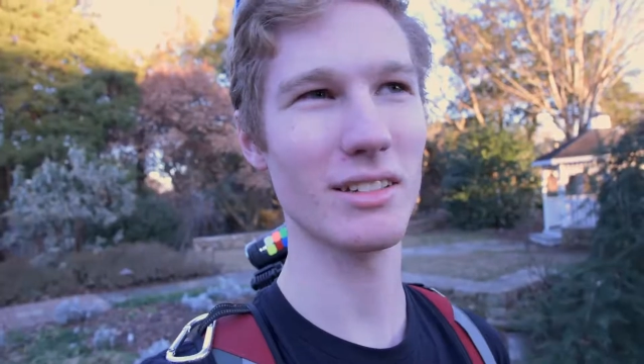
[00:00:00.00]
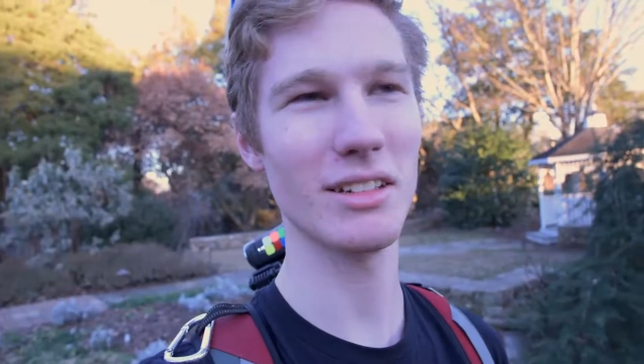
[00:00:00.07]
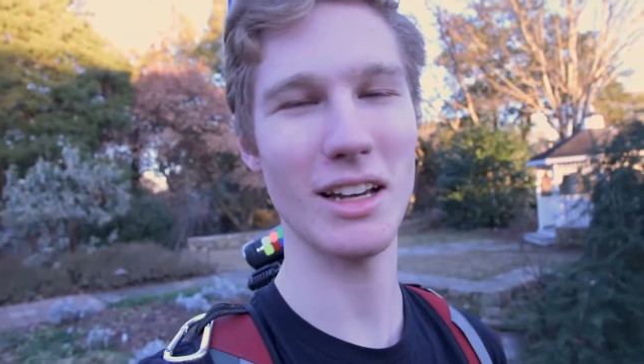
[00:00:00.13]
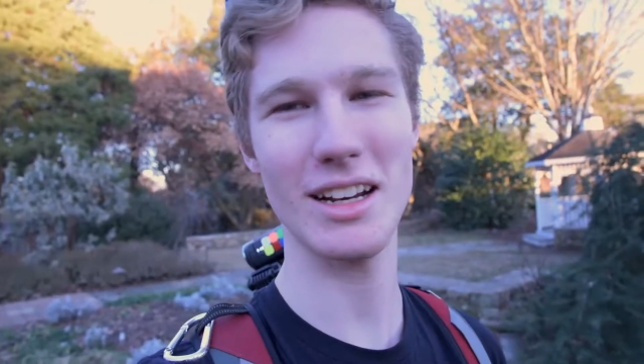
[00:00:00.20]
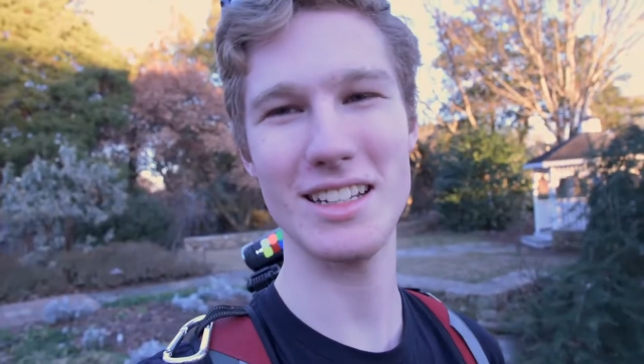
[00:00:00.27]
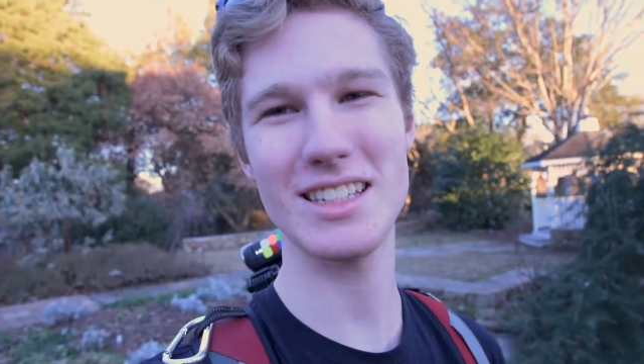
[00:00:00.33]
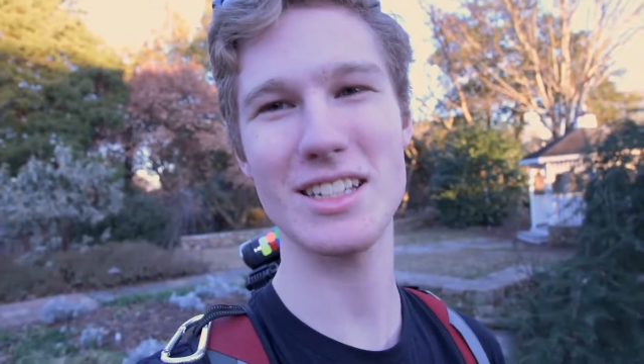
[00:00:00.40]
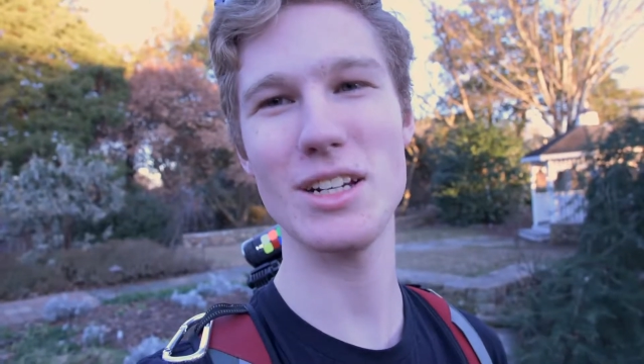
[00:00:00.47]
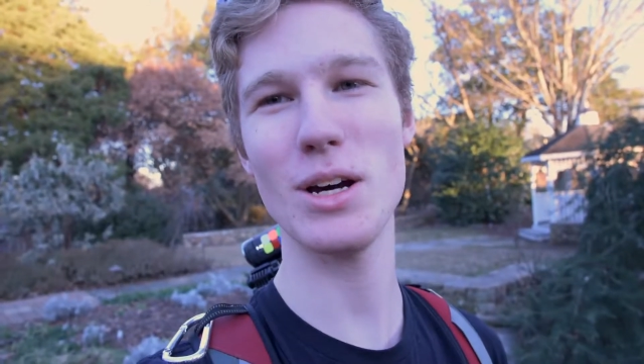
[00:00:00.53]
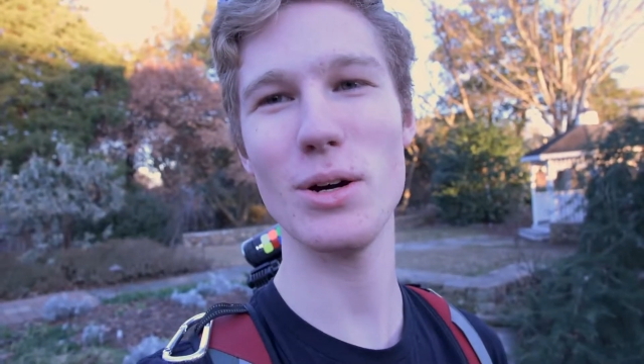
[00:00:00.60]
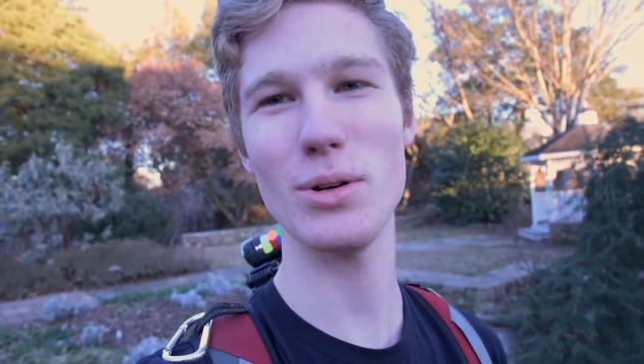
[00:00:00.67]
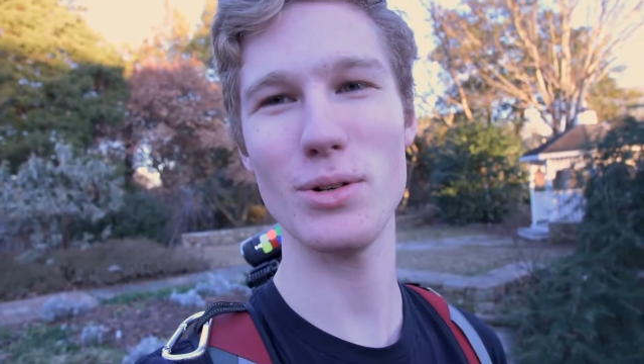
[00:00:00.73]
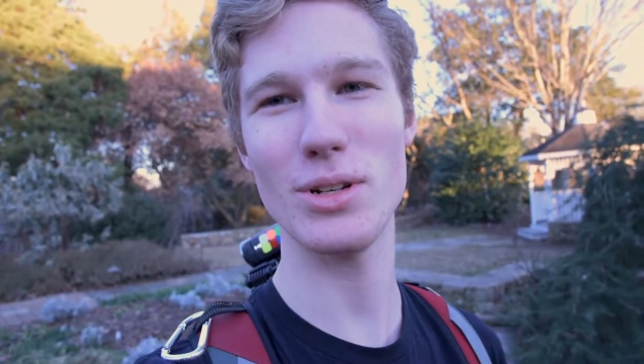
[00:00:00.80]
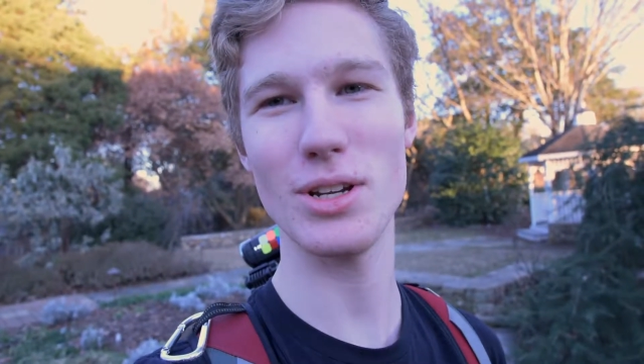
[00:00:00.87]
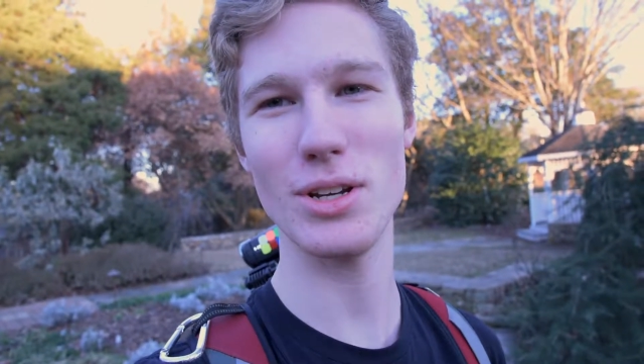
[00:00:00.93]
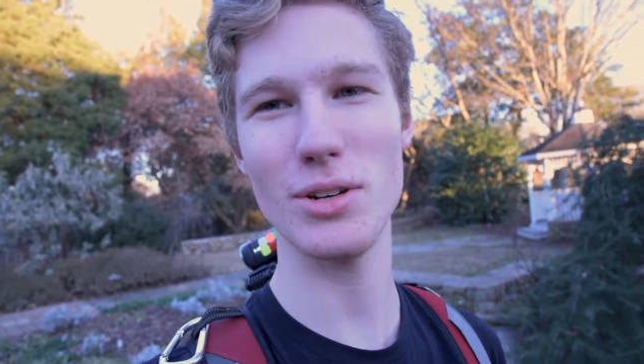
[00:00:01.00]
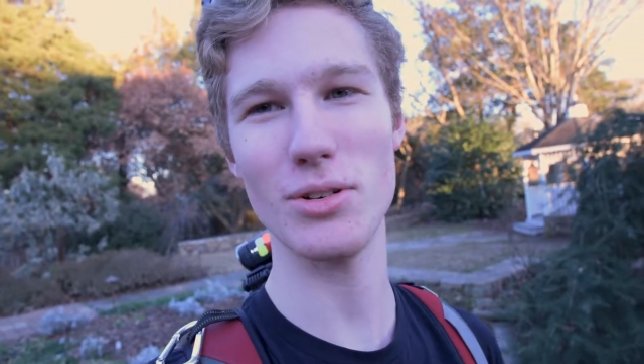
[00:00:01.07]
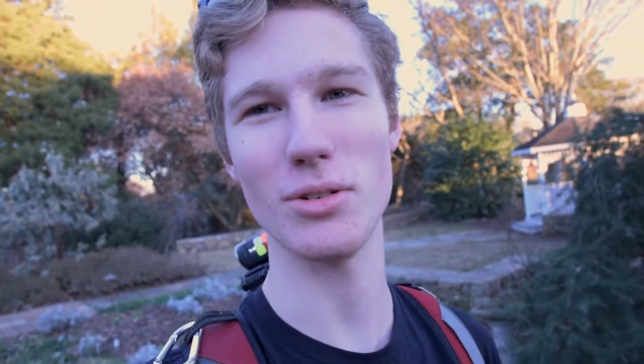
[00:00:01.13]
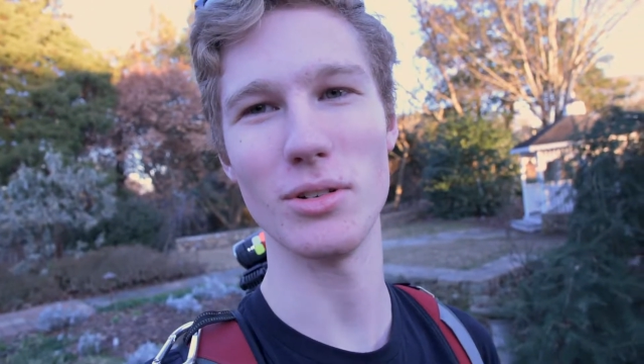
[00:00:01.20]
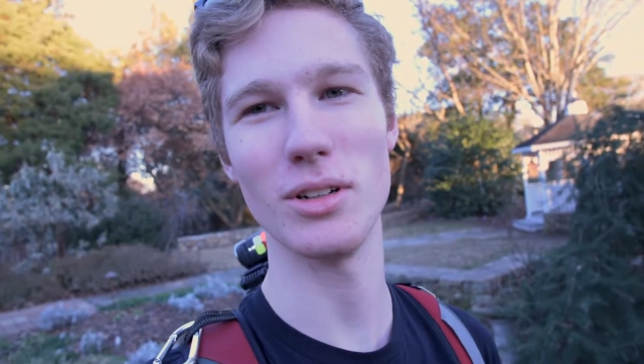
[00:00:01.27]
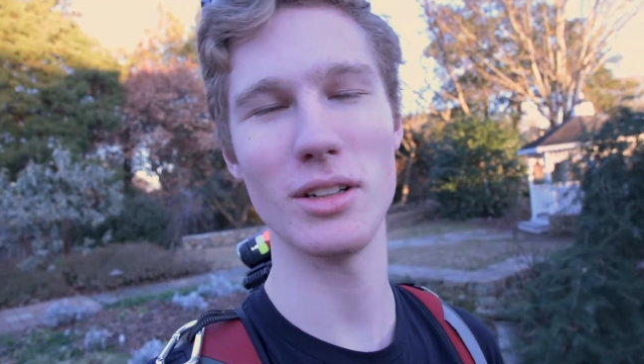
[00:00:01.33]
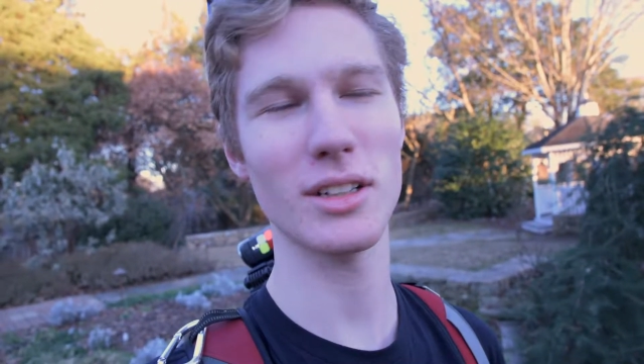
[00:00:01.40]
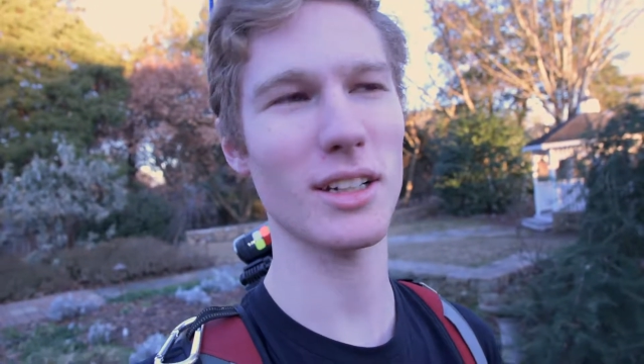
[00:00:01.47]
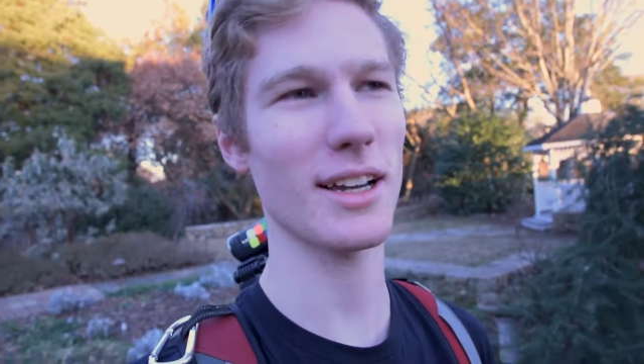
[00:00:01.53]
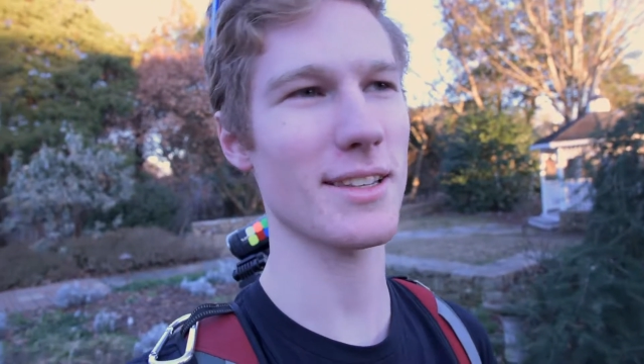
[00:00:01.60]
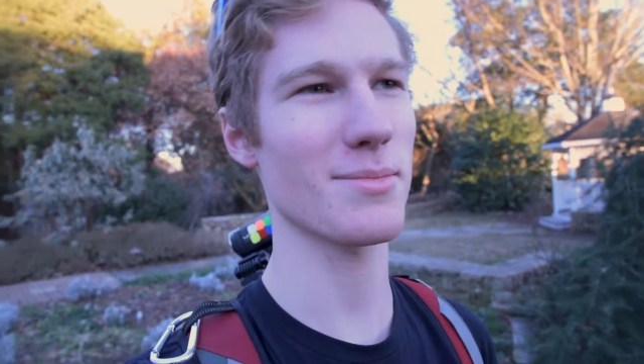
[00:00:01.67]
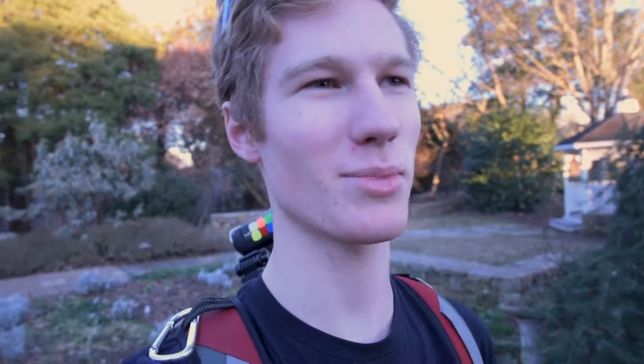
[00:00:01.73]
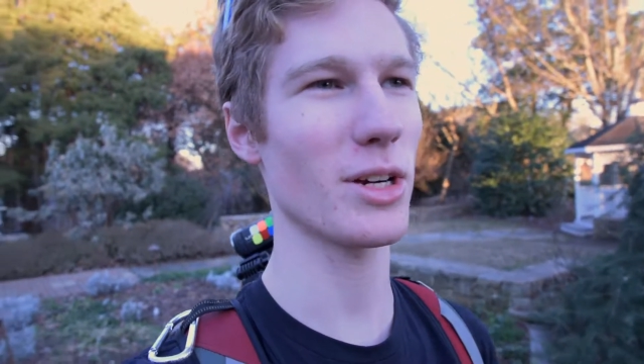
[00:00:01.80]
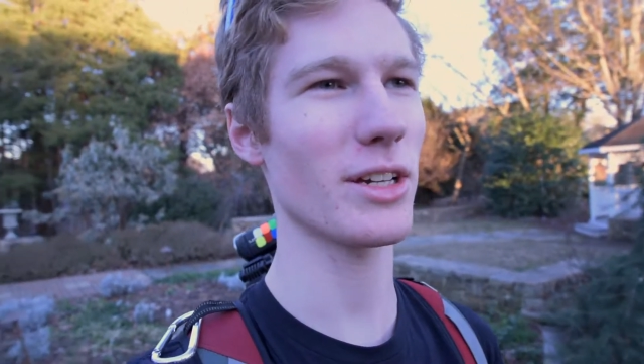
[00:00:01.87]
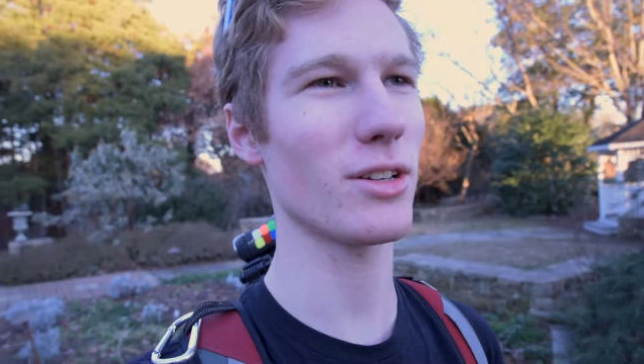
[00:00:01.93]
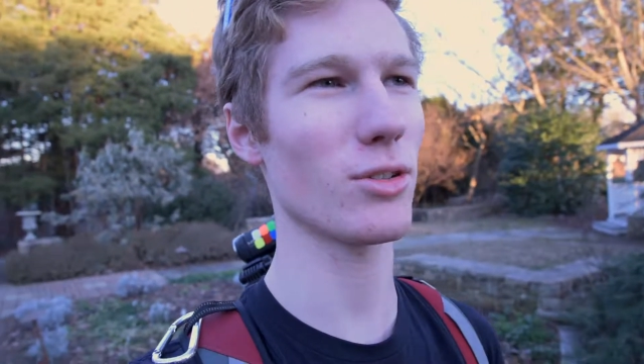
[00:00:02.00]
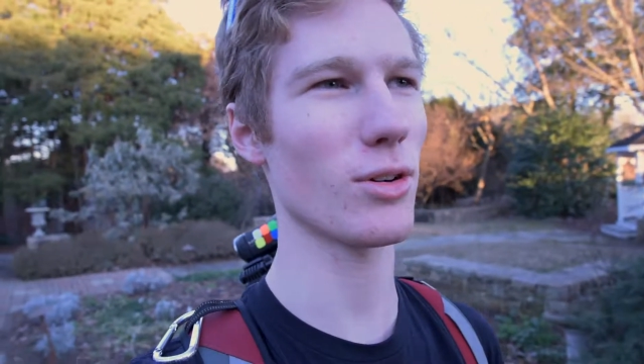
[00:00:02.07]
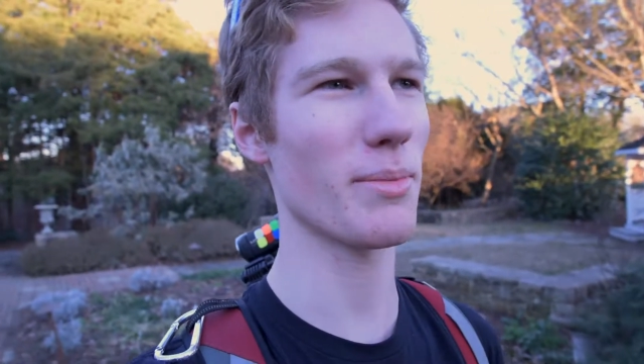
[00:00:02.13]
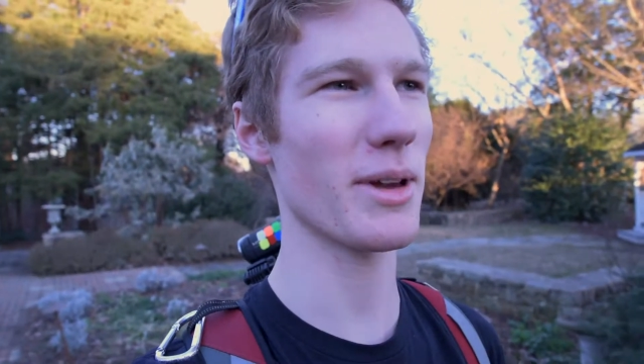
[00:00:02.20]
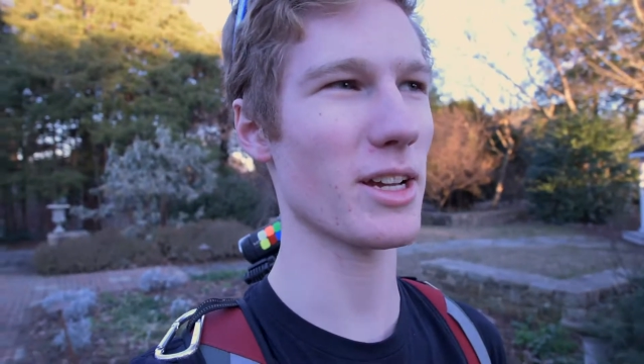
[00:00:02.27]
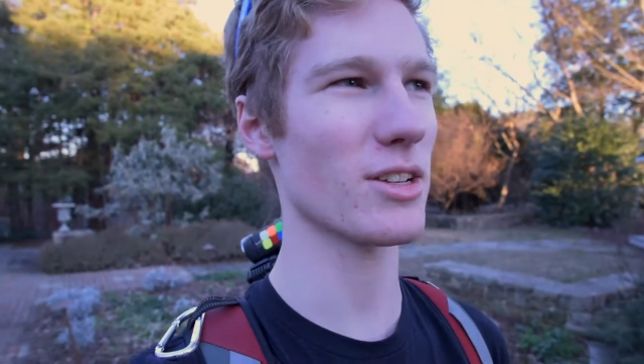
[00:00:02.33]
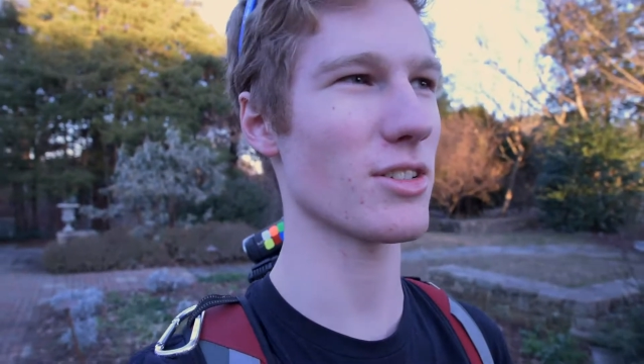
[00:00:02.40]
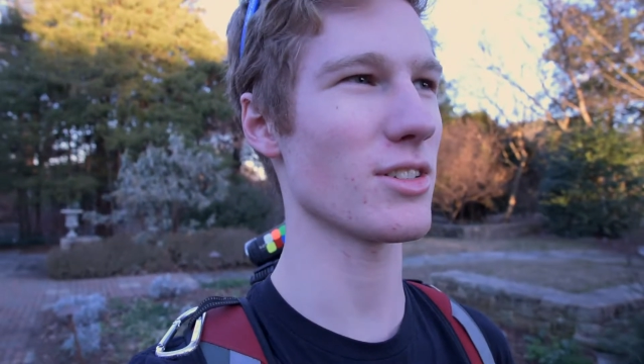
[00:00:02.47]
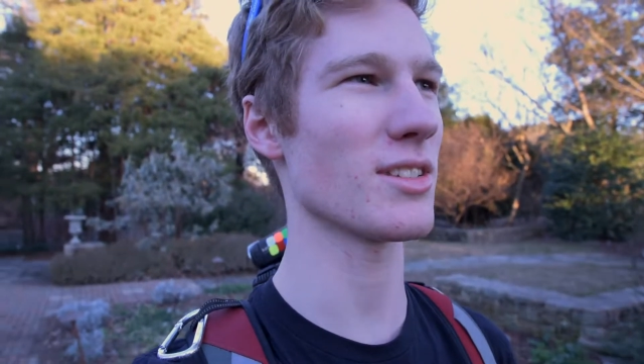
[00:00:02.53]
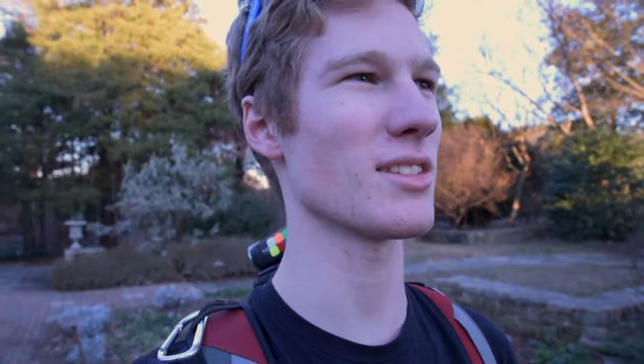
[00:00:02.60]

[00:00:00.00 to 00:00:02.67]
And it snowed too. Got some pretty cool pictures